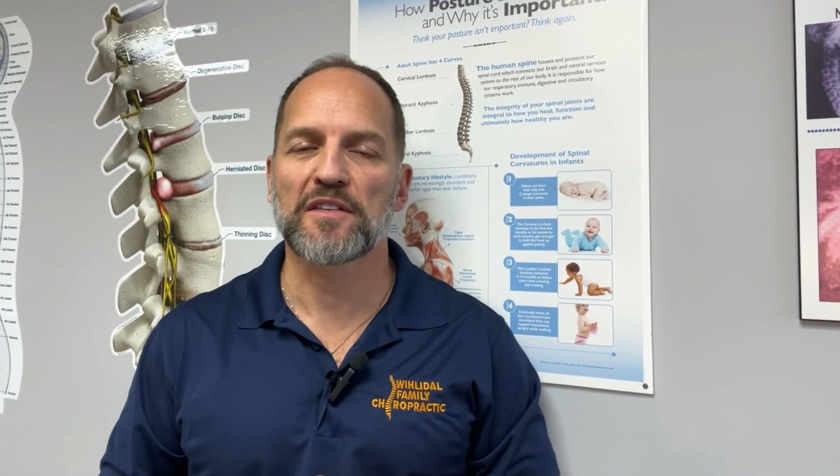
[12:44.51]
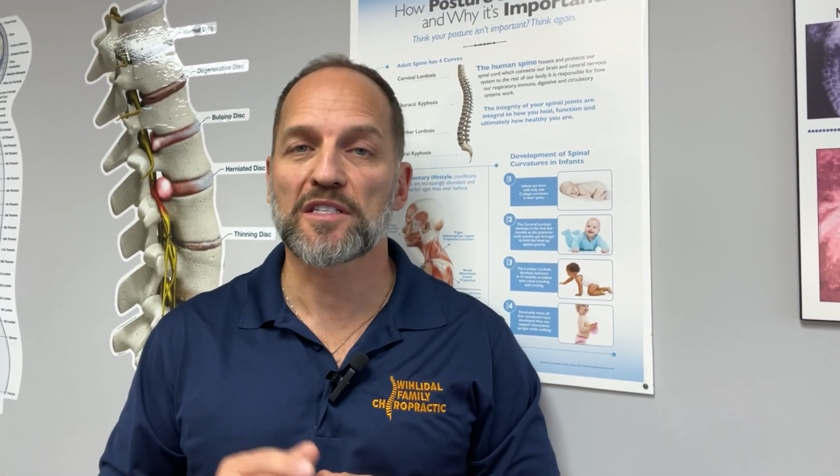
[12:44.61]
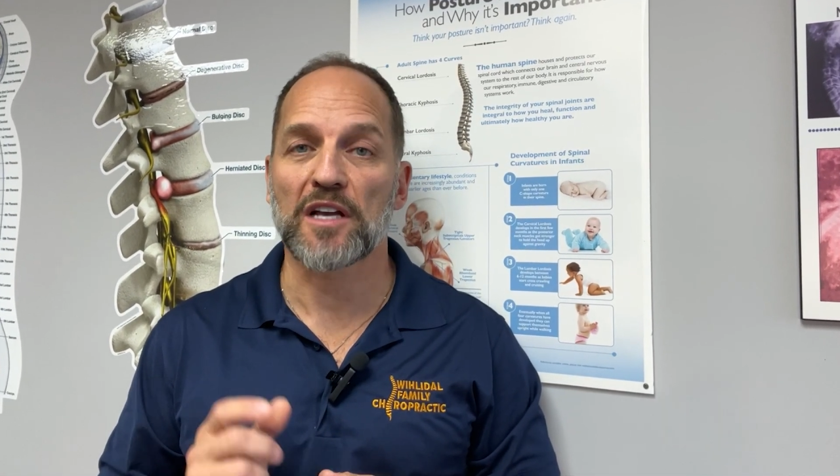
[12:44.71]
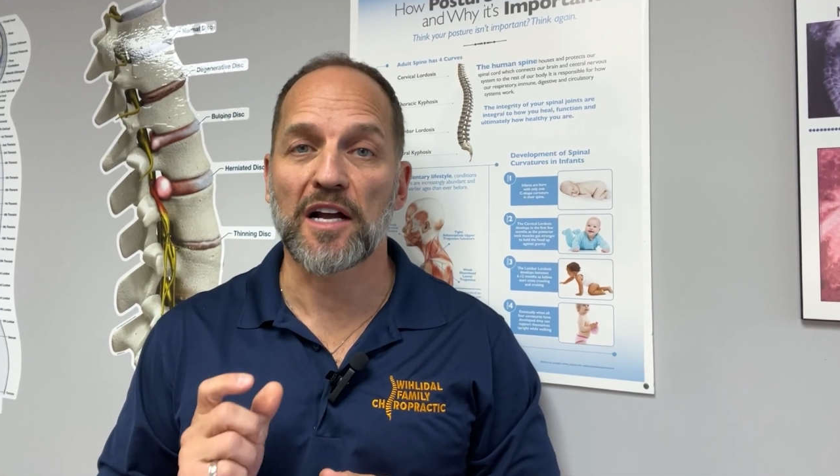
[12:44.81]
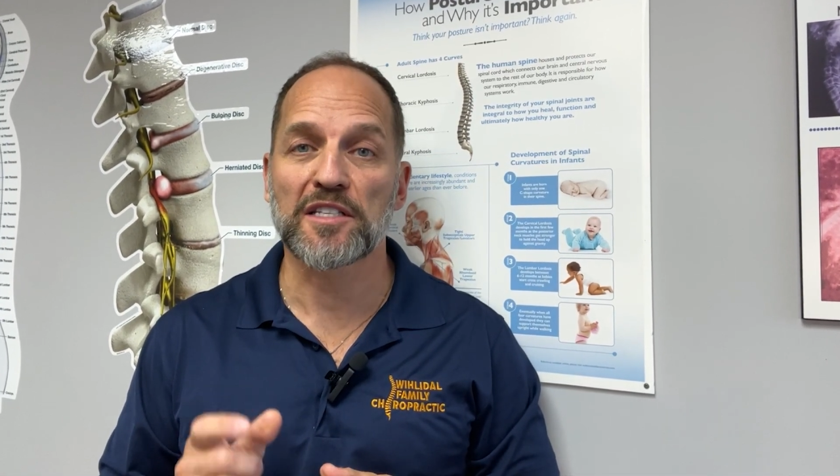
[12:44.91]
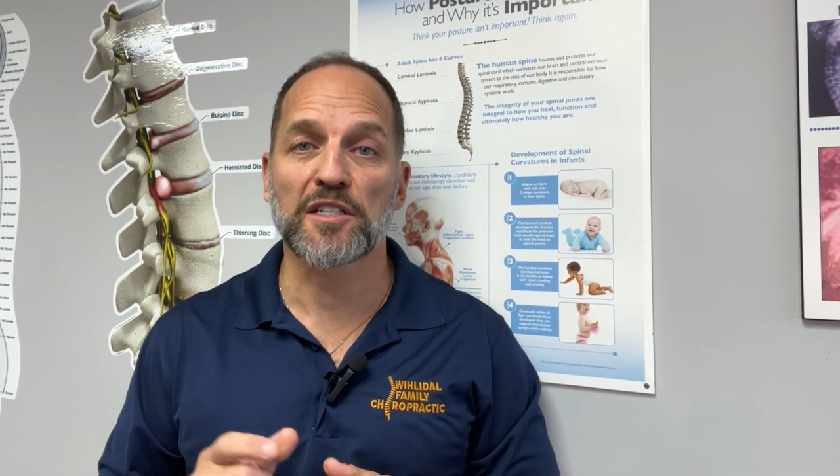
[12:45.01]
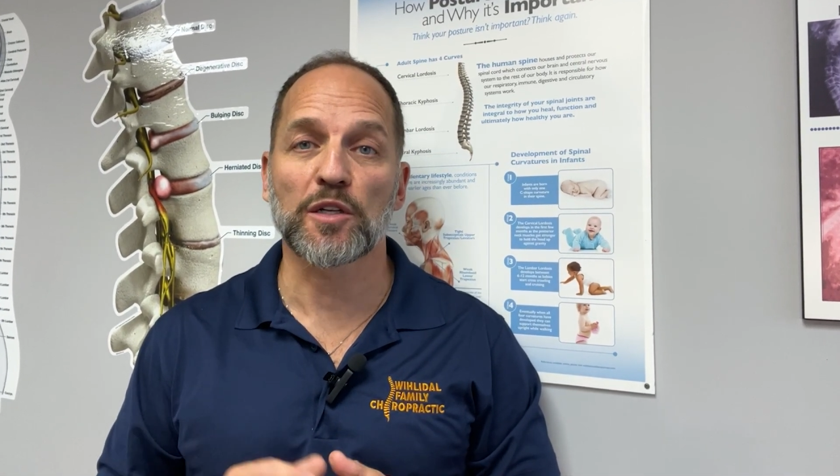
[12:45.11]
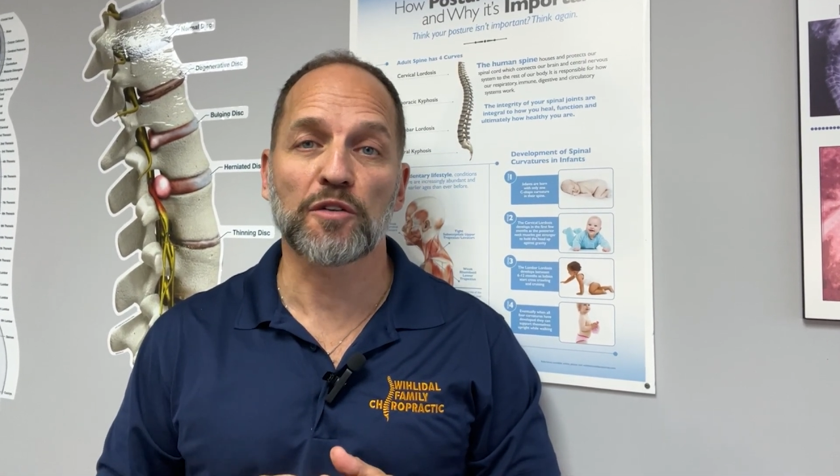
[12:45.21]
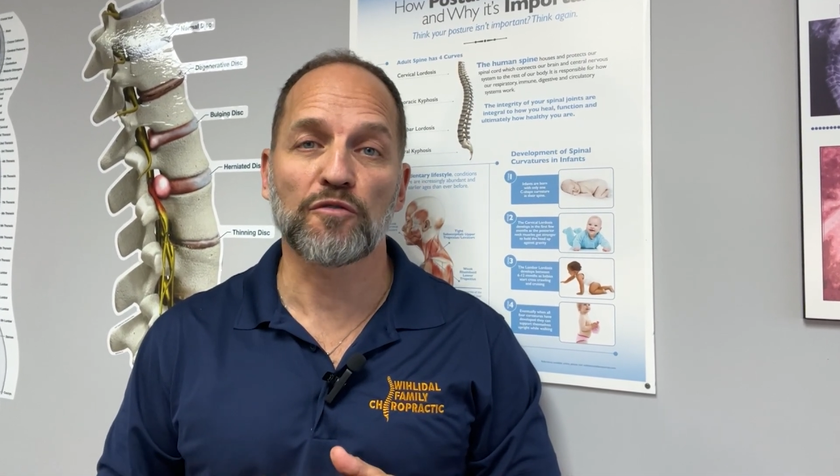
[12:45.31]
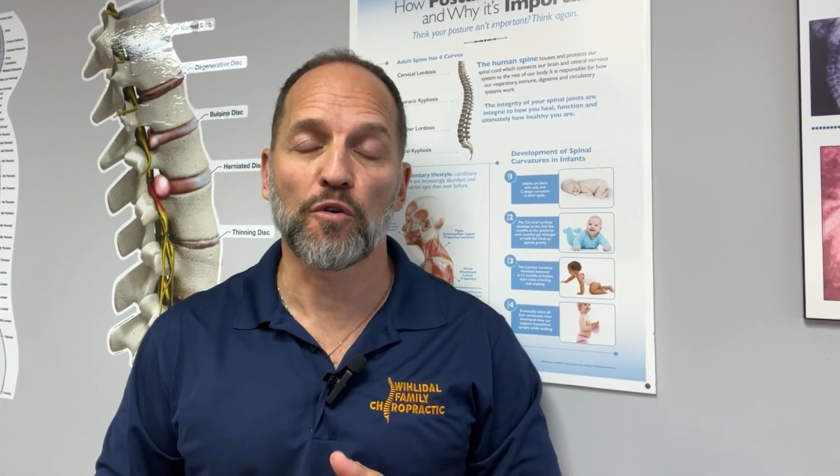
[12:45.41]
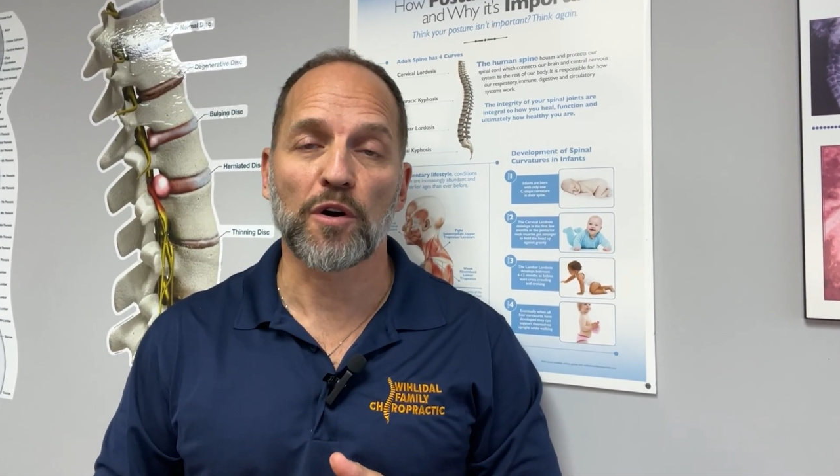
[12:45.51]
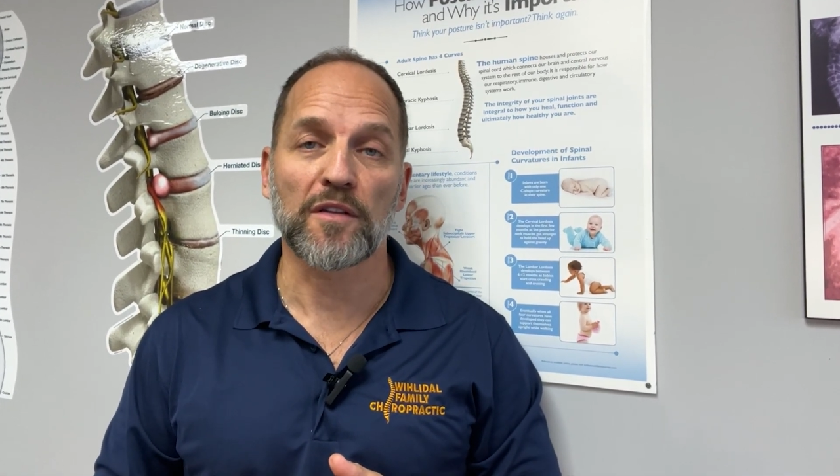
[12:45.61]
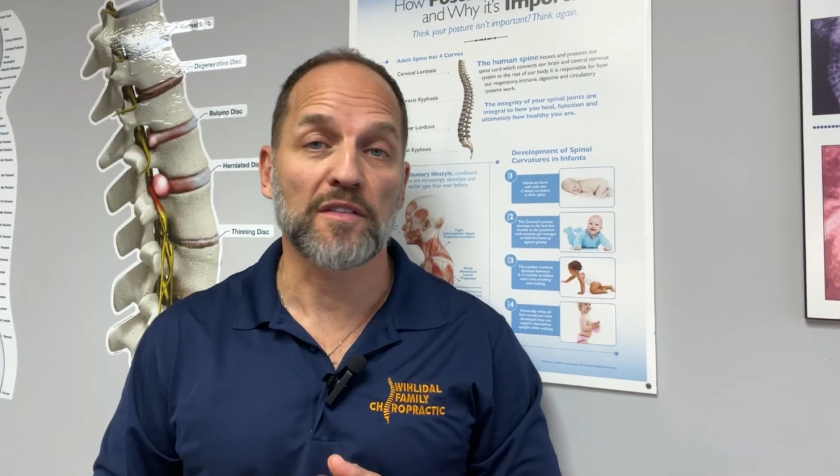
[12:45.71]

signs to look for,